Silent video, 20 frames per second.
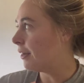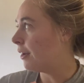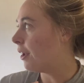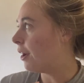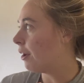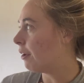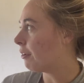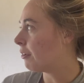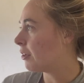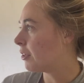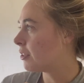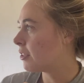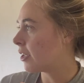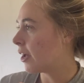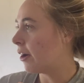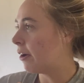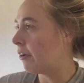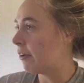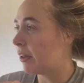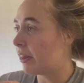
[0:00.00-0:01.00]
no,
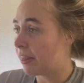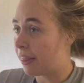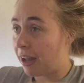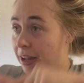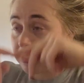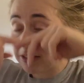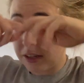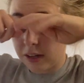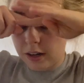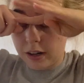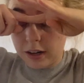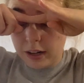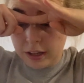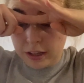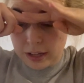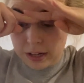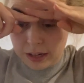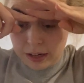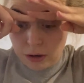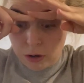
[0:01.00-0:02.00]
so that's hurting and I